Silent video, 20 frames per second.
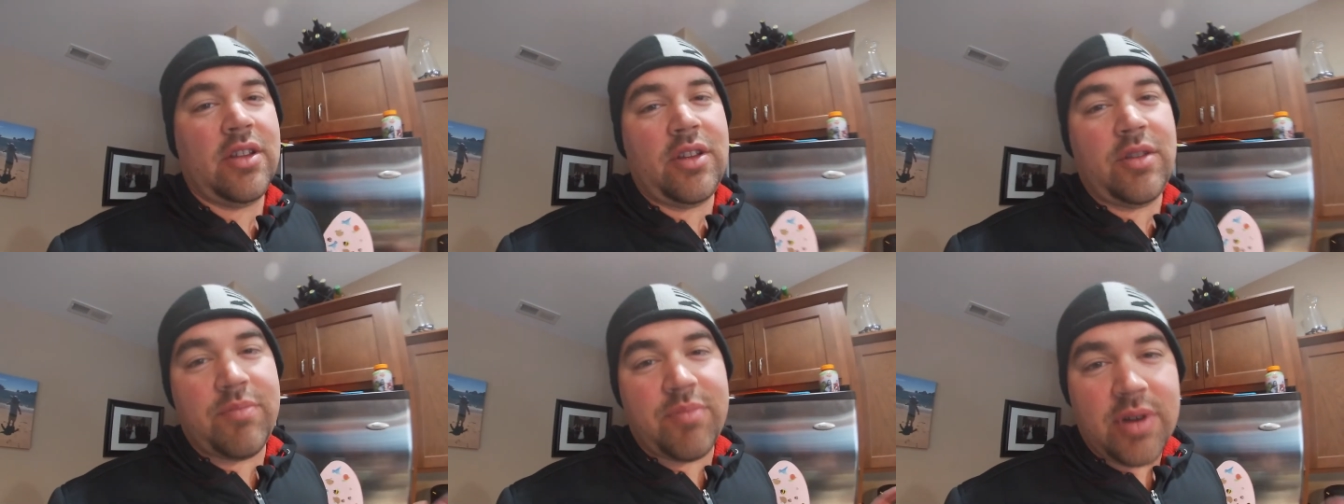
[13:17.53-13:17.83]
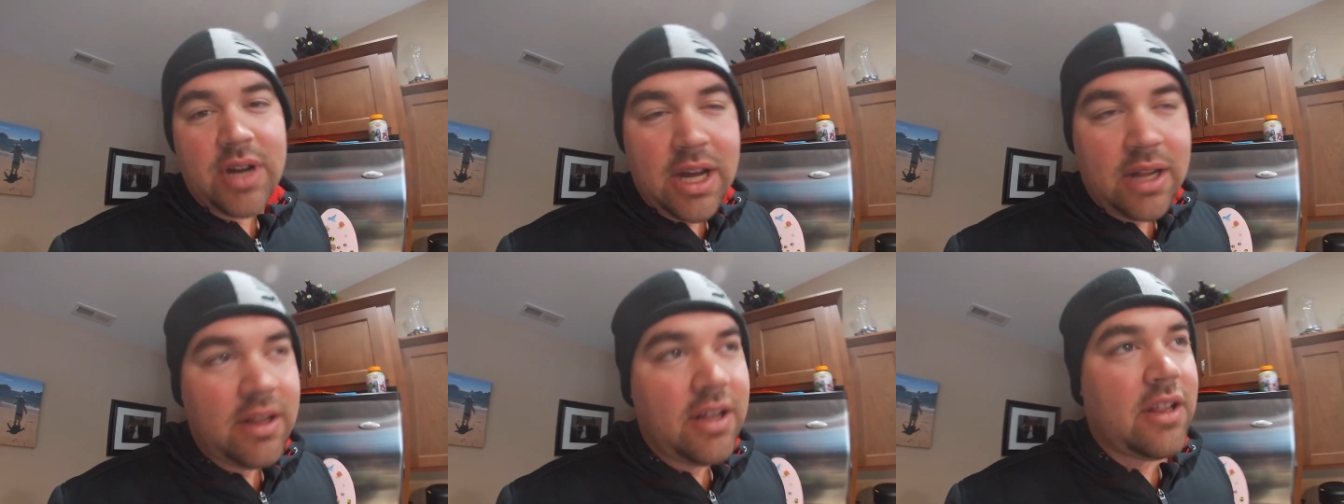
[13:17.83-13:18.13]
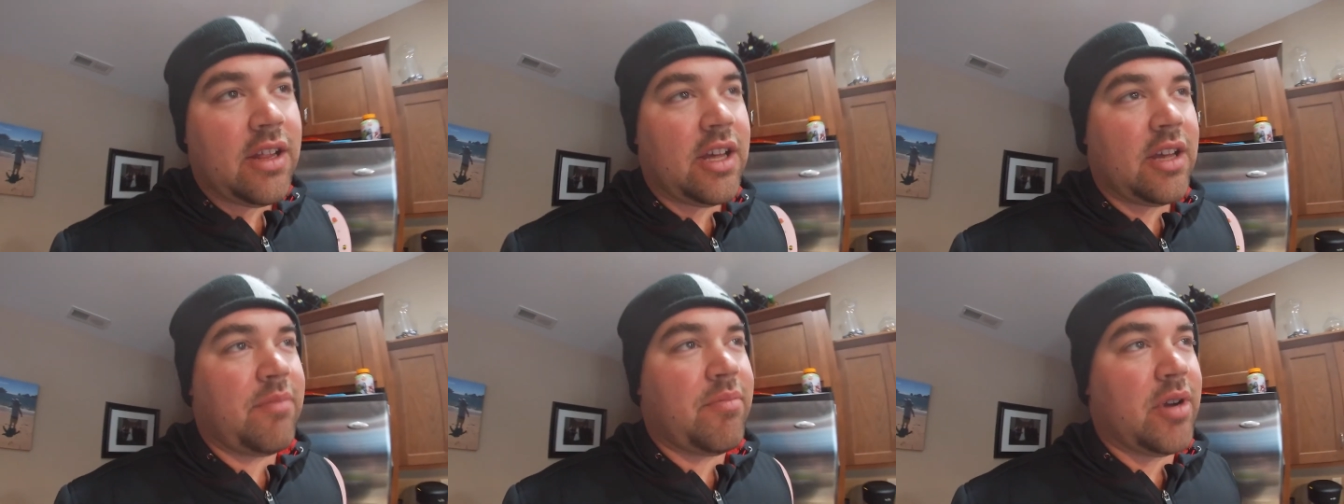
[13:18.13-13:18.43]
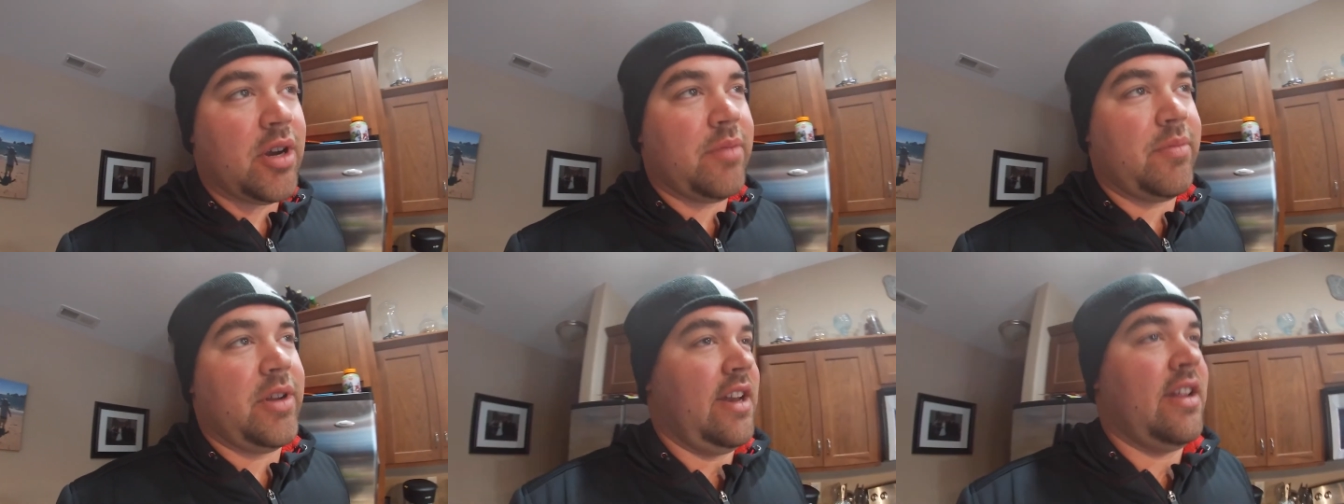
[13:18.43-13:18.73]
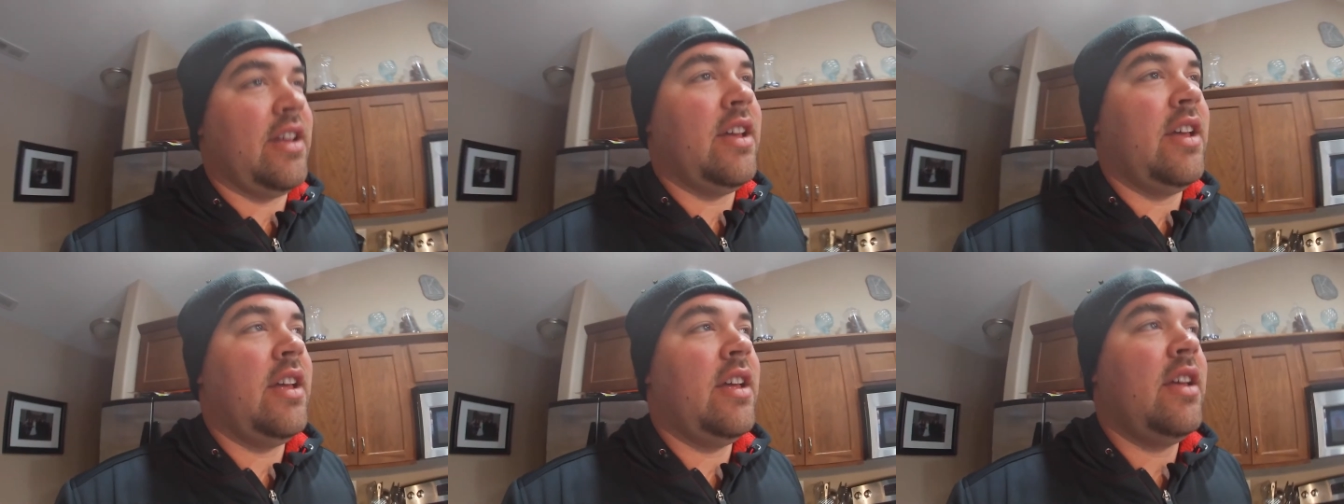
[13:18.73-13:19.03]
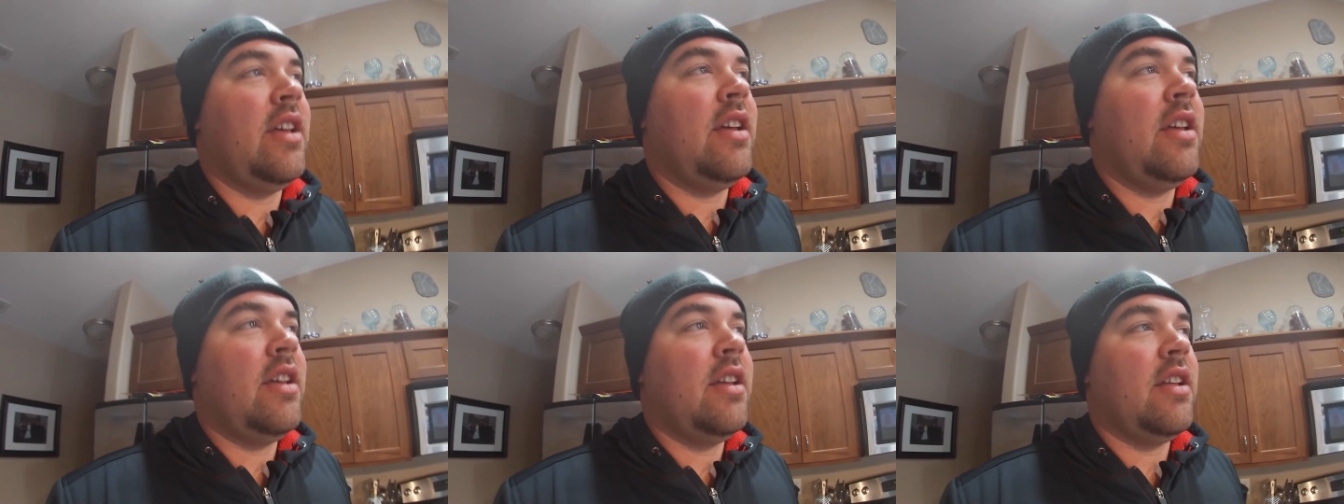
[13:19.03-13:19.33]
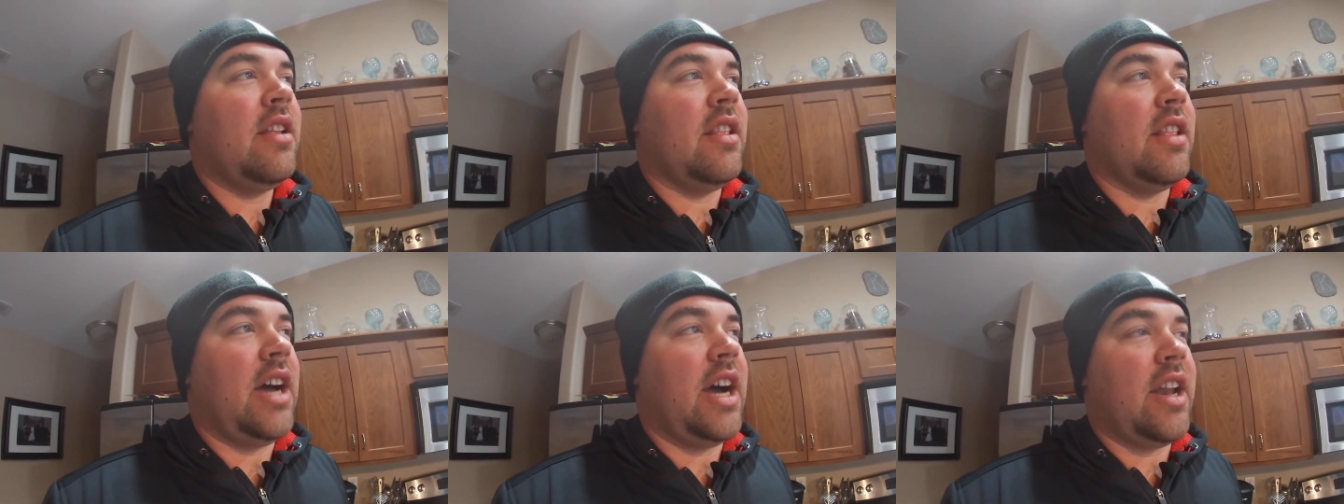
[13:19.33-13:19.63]
you'd probably like burbot.
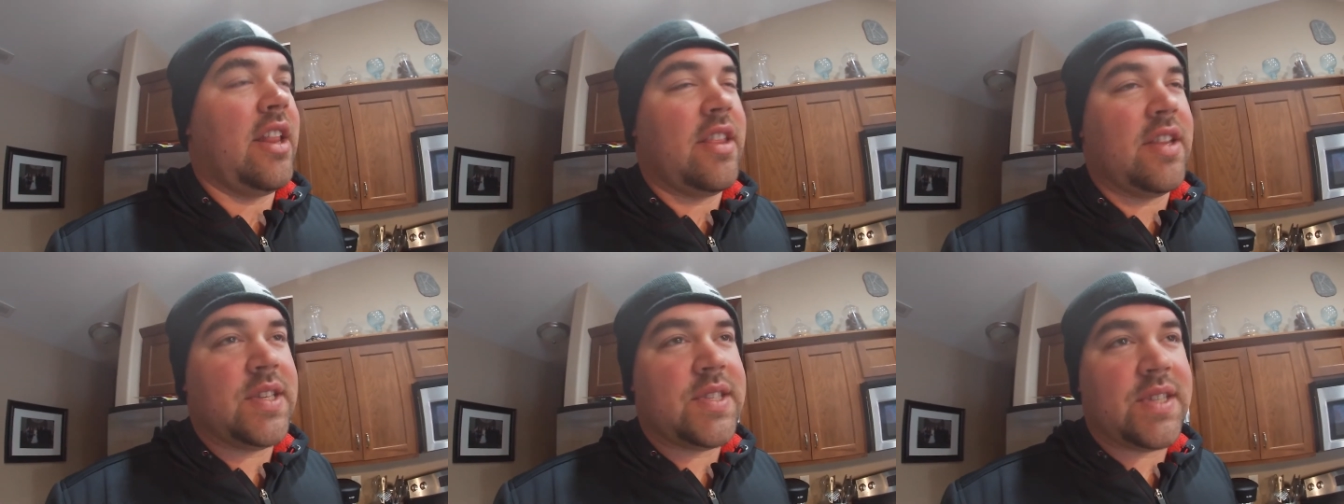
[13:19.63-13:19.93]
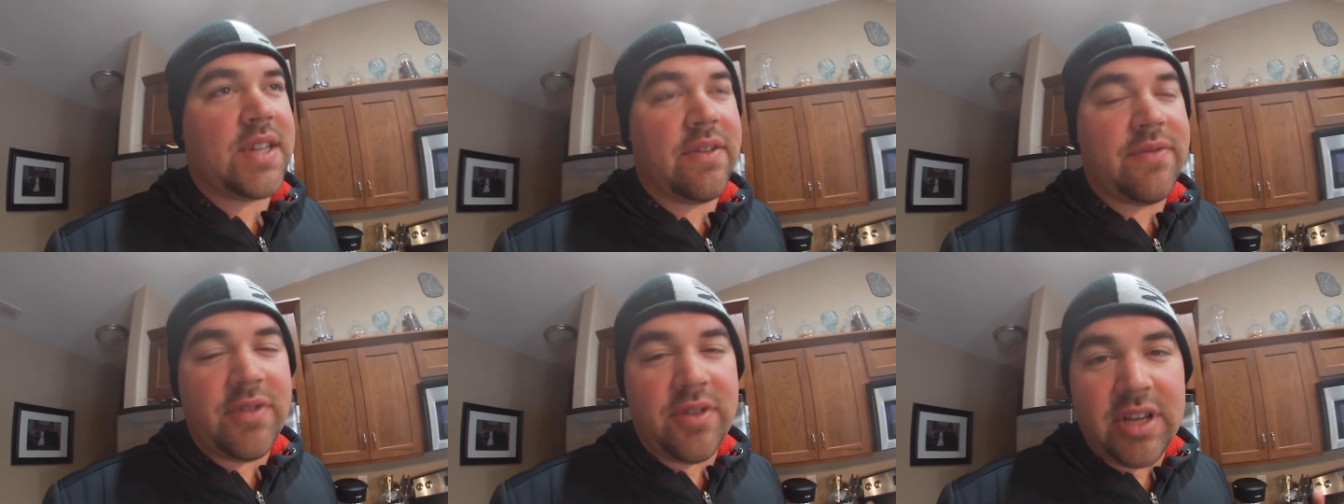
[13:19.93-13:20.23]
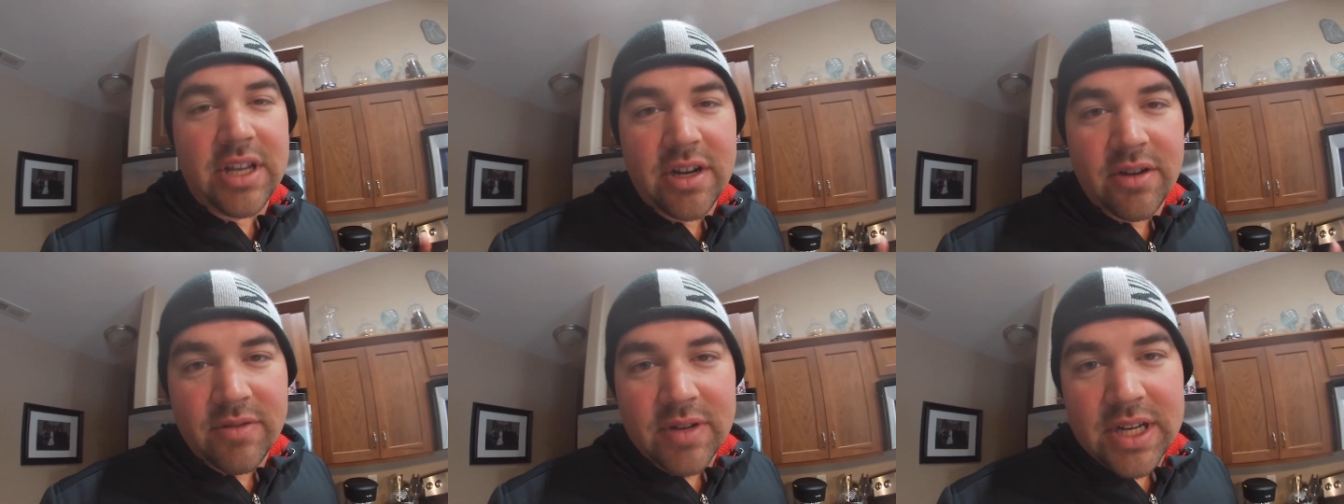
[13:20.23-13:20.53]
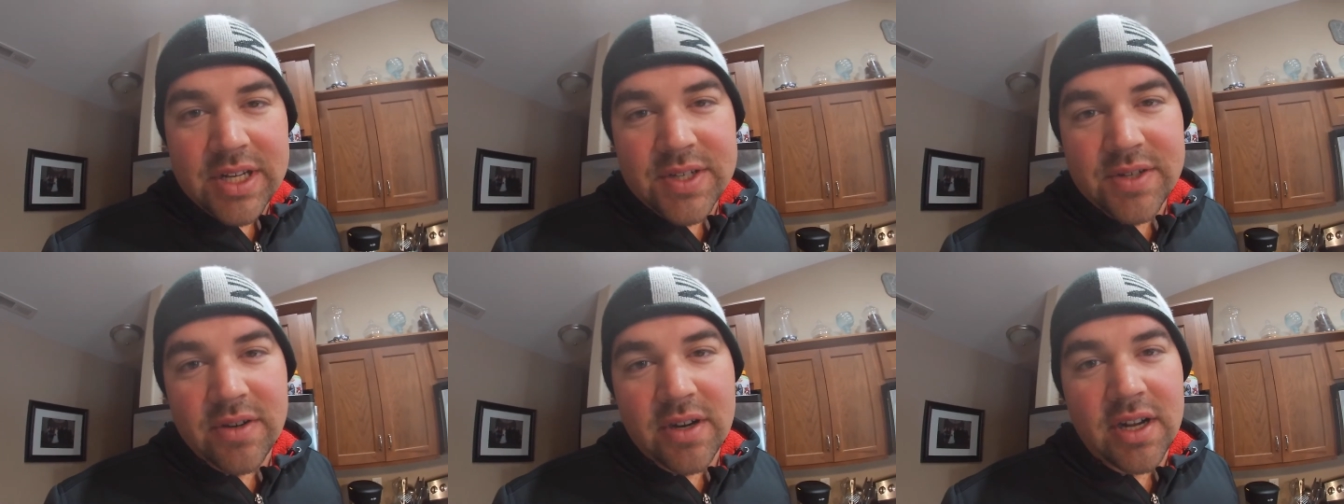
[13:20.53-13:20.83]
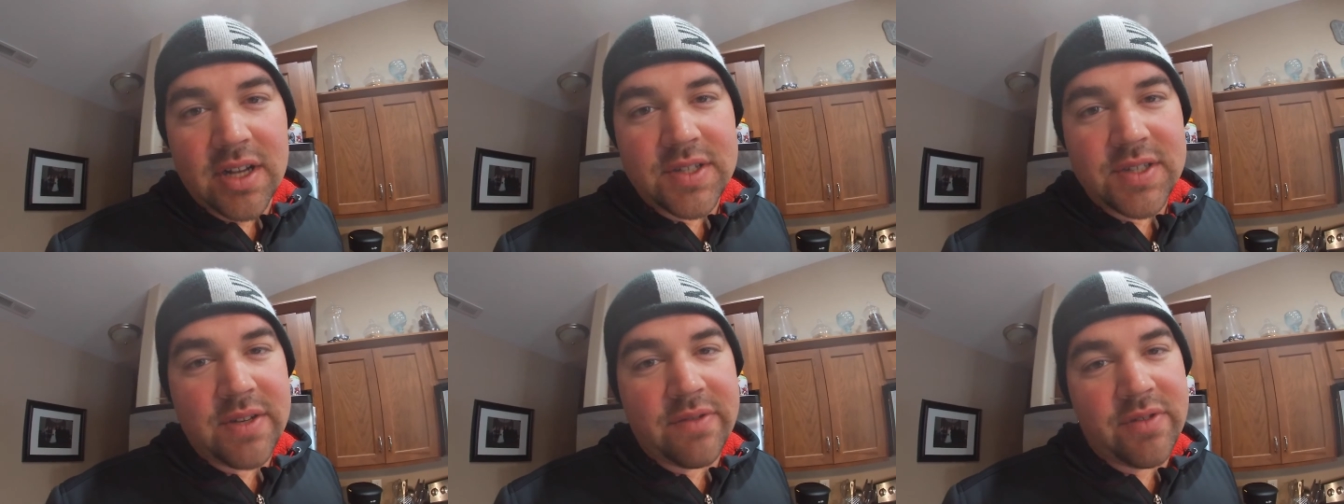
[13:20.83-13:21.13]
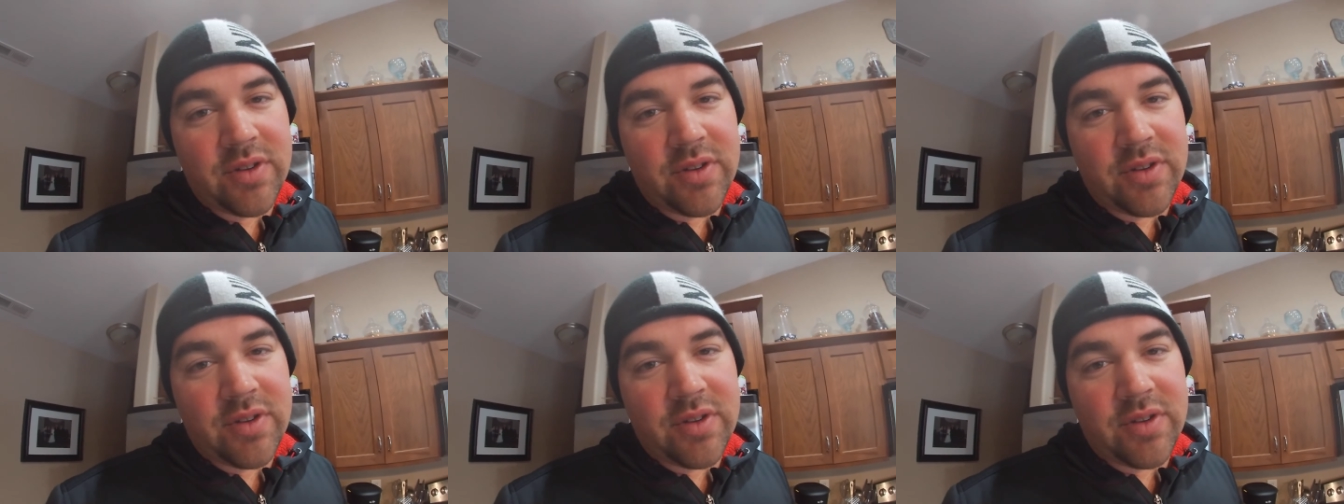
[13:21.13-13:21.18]
A lot of the stuff you get at restaurants,